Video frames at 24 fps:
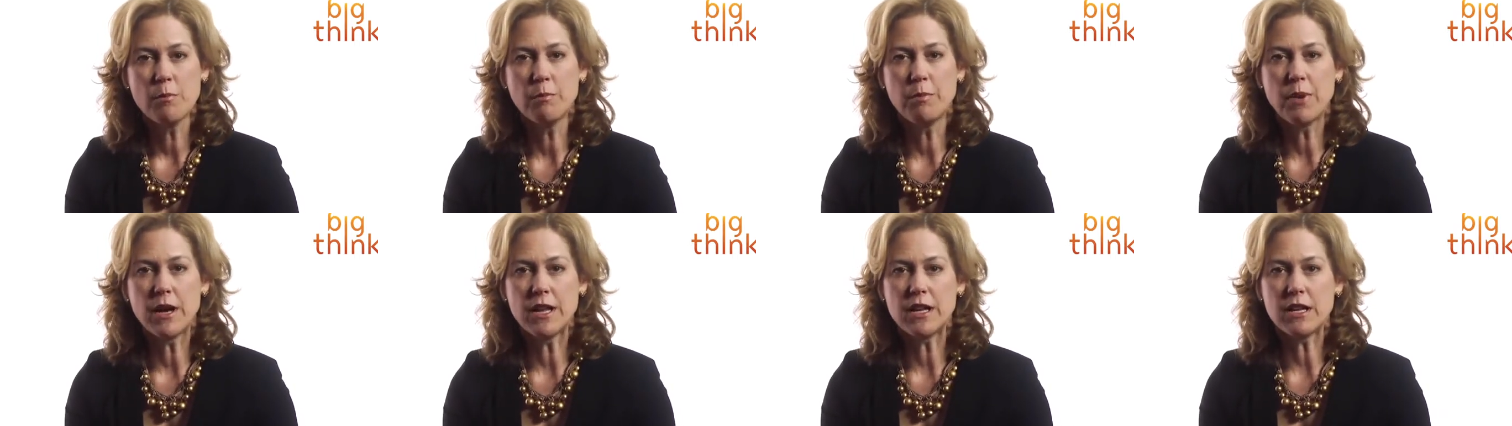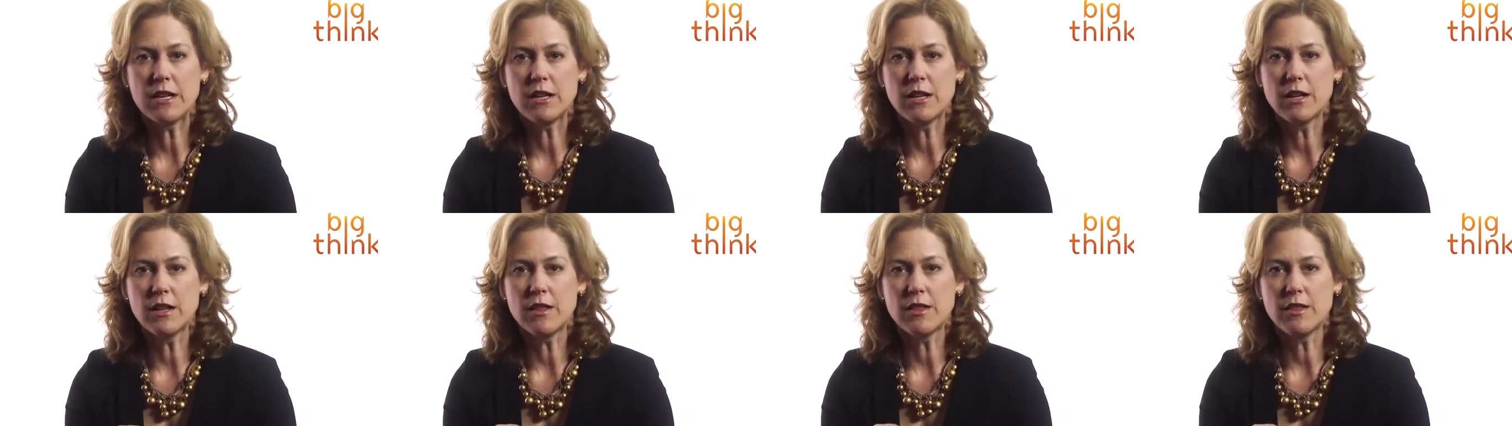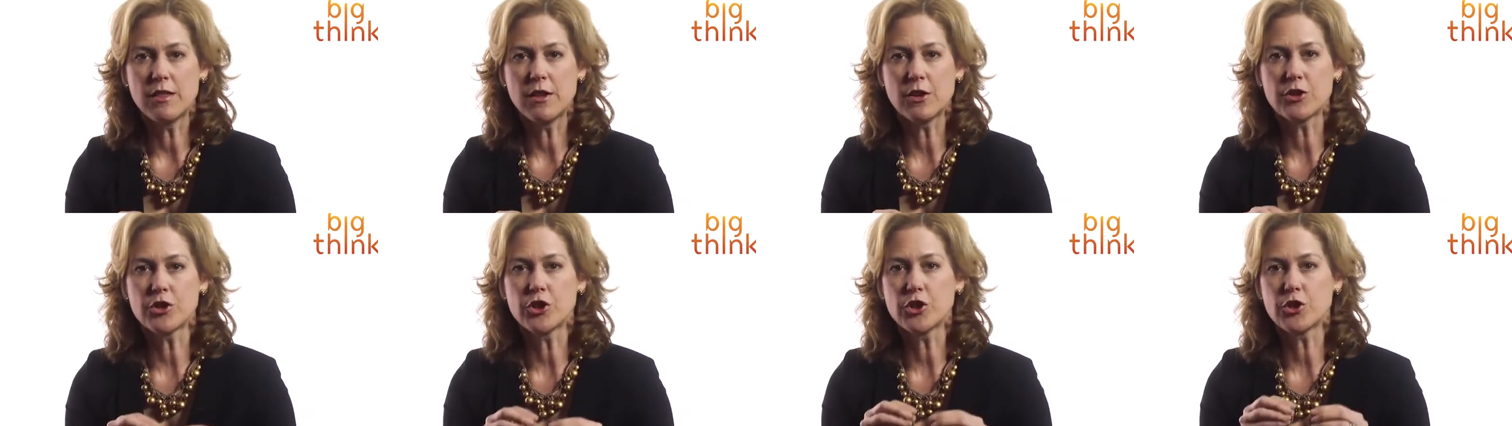but
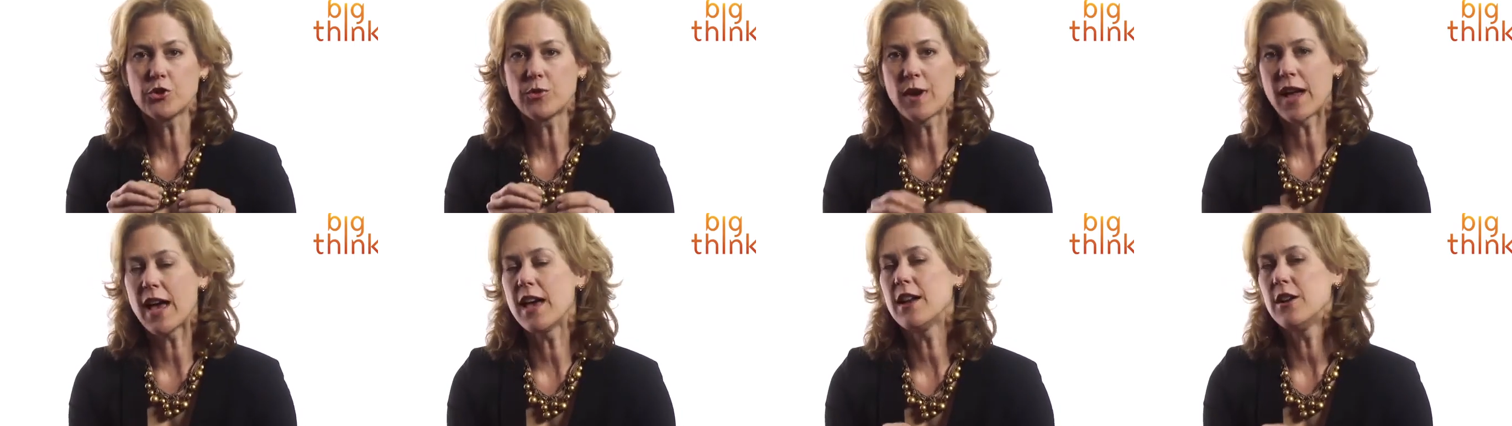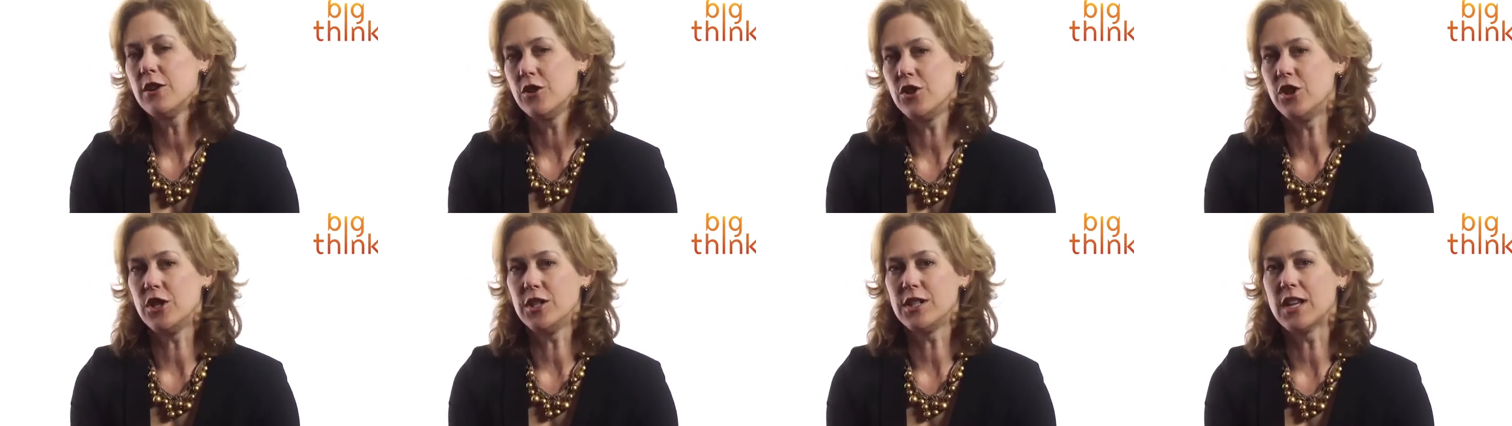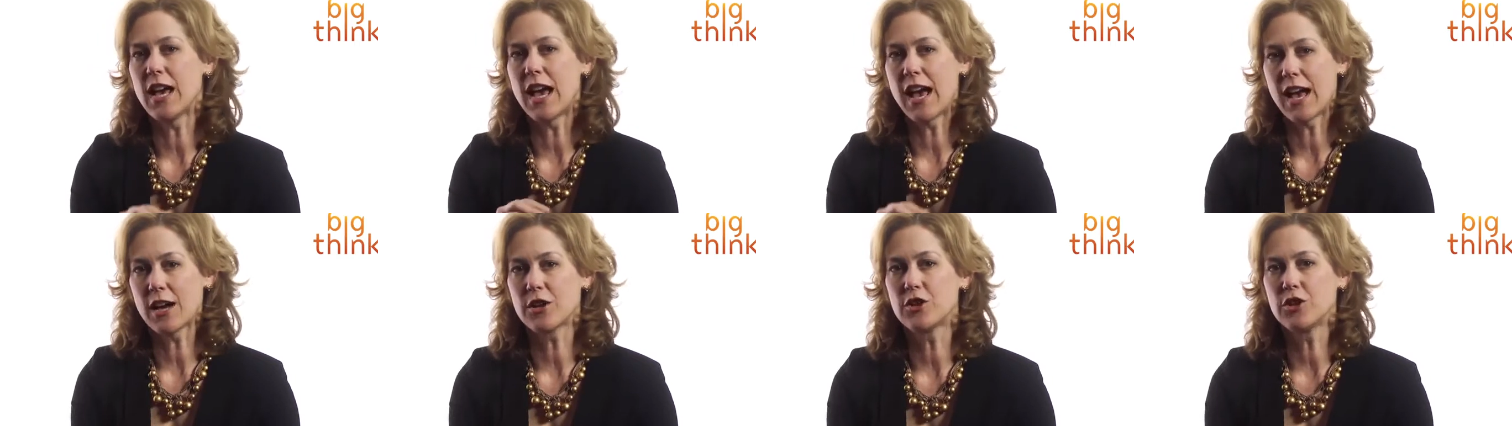their strategies
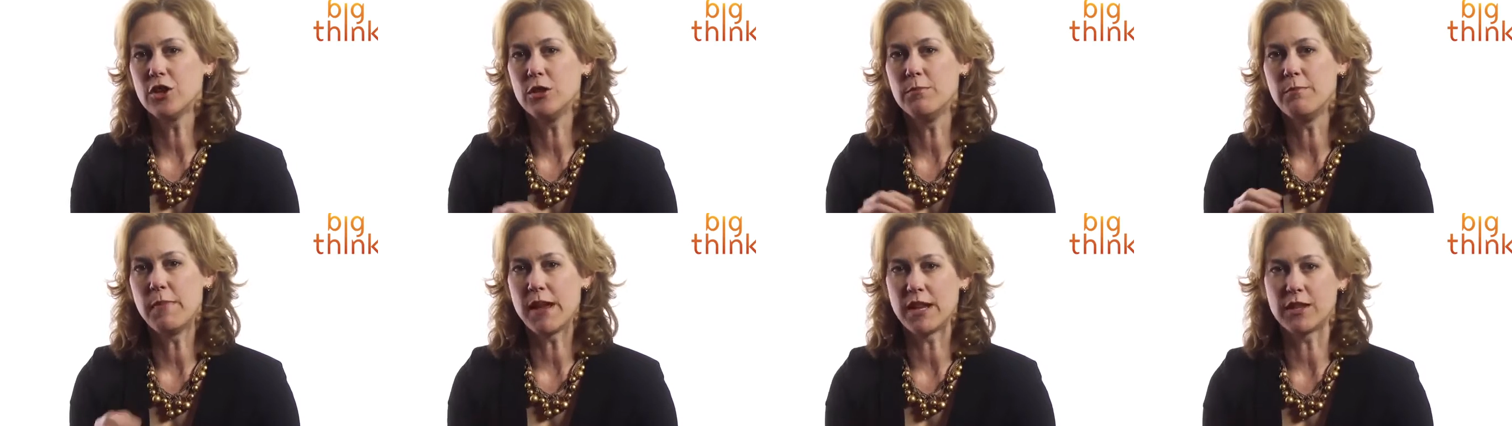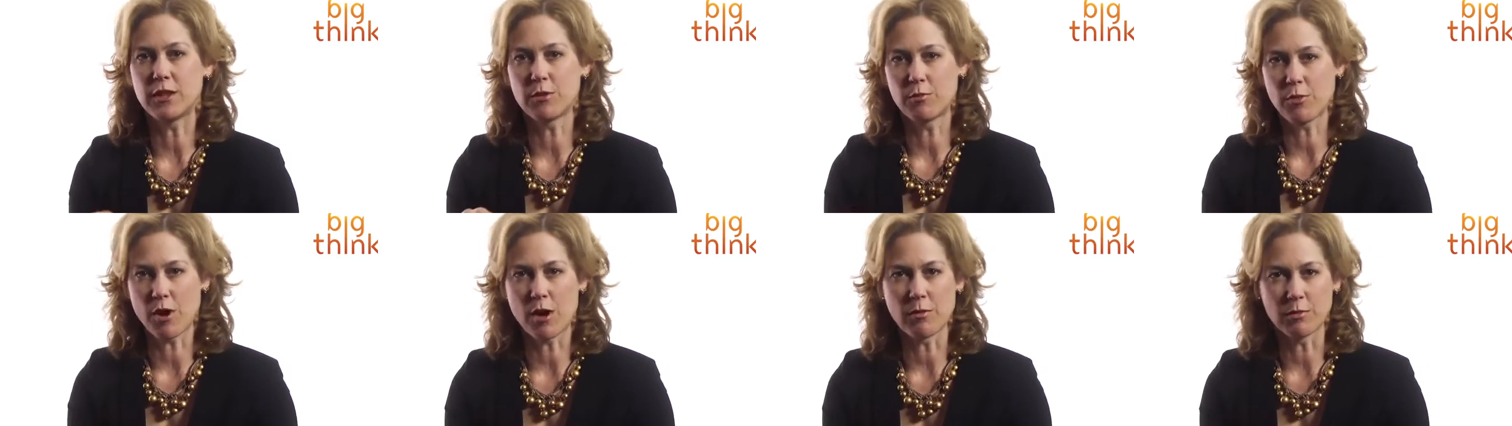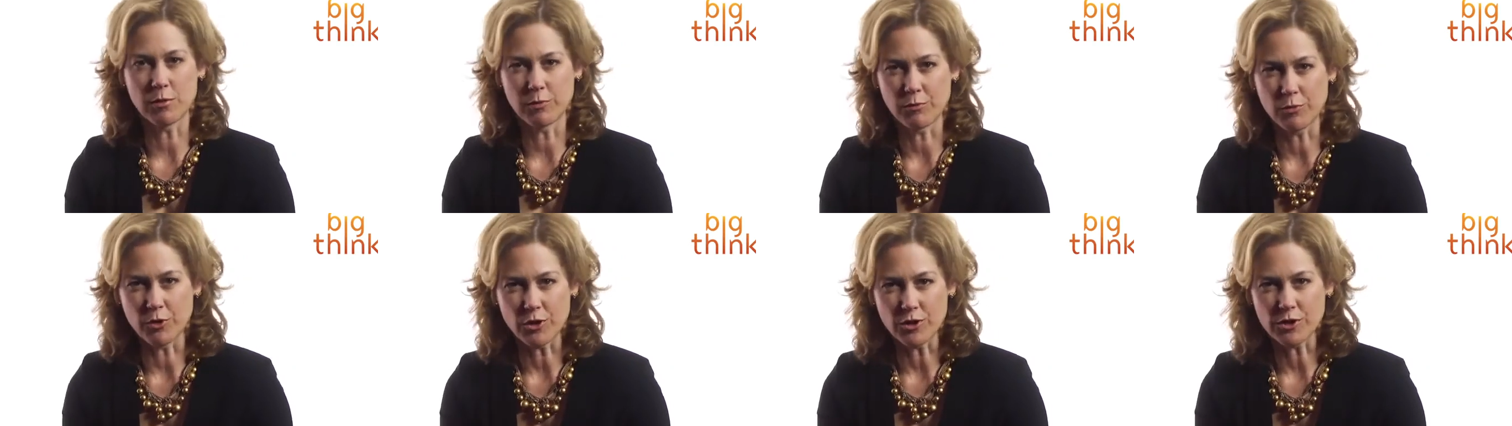actually make the
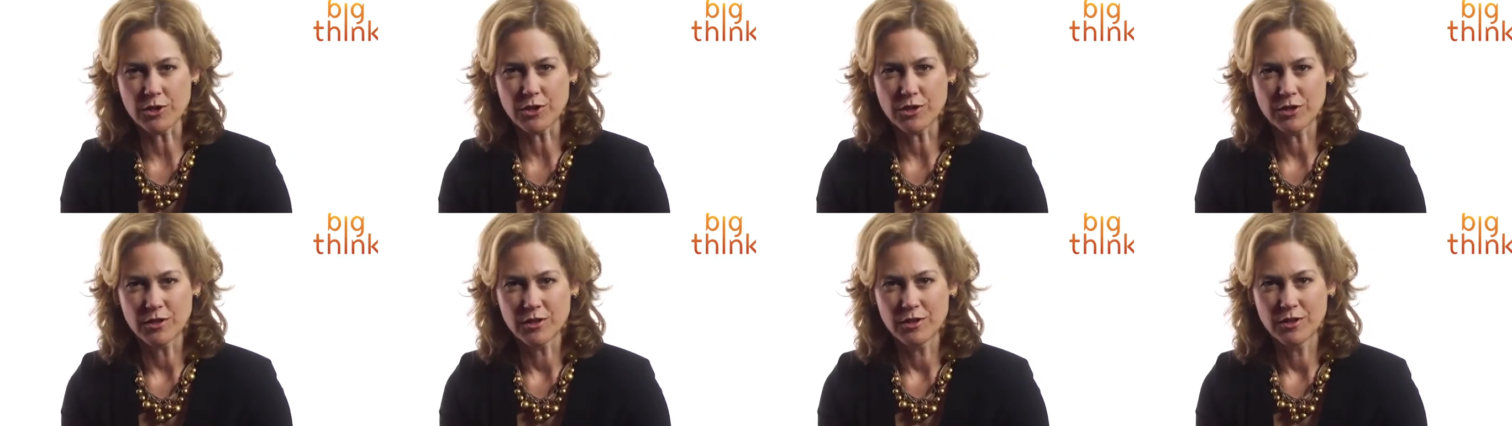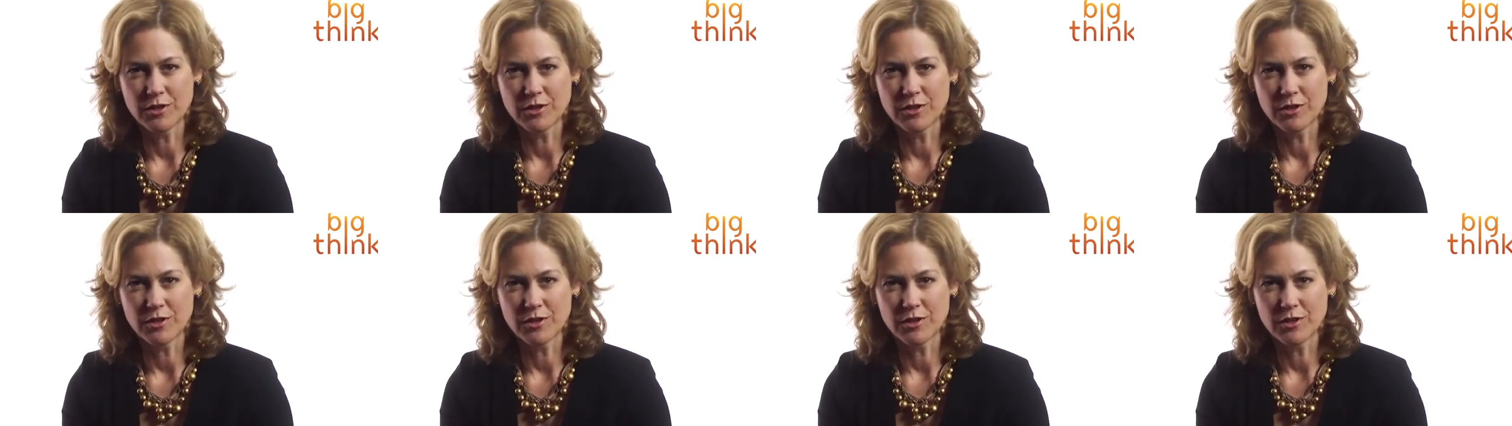problem worse.